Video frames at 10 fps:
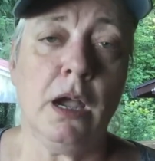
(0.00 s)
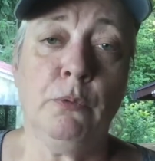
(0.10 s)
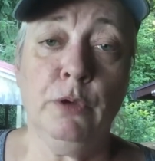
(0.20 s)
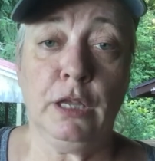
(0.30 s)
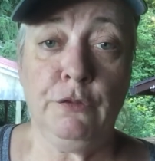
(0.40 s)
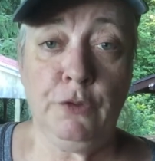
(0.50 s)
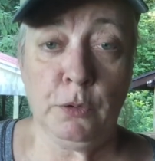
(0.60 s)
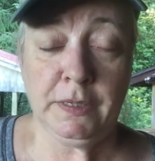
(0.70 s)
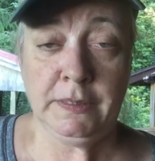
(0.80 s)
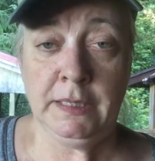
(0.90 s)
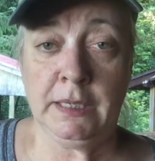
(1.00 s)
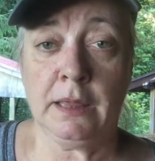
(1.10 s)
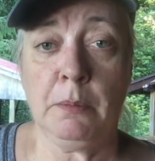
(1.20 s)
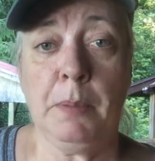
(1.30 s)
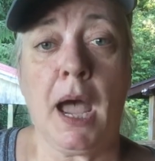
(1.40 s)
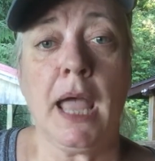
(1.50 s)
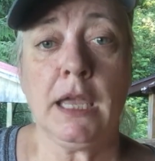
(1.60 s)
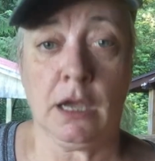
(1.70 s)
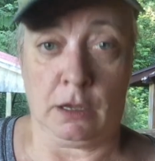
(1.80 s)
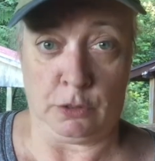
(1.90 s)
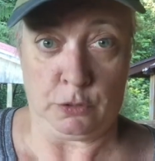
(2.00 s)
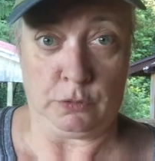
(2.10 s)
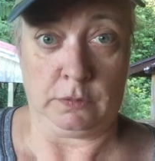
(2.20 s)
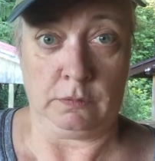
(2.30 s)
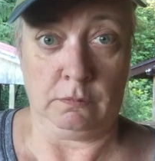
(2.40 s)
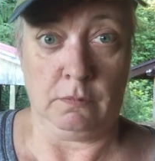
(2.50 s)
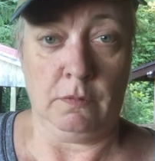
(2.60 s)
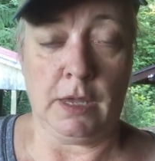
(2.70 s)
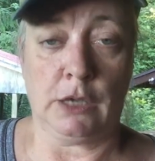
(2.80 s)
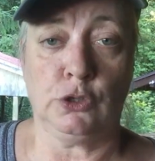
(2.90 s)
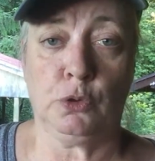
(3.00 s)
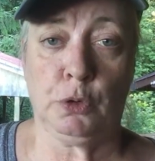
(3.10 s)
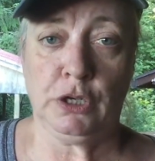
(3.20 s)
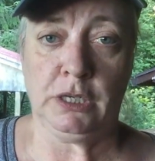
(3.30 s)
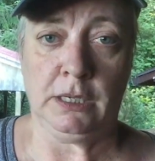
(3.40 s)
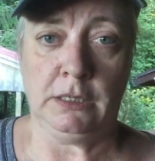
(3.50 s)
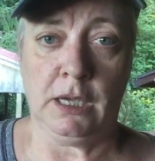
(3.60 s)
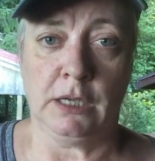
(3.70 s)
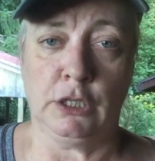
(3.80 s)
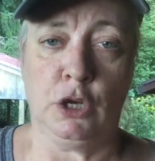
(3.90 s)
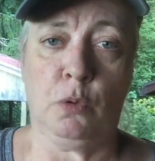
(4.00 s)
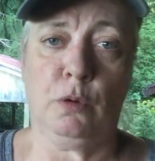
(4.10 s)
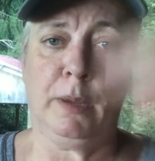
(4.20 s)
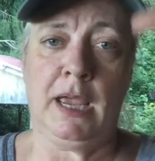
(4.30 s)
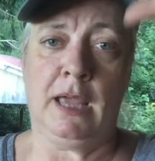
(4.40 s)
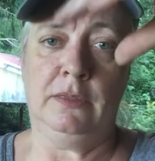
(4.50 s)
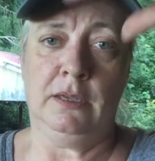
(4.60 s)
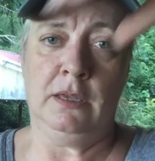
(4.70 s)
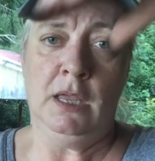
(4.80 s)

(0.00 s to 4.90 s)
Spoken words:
really focus in on the bicolors that George had done, where we had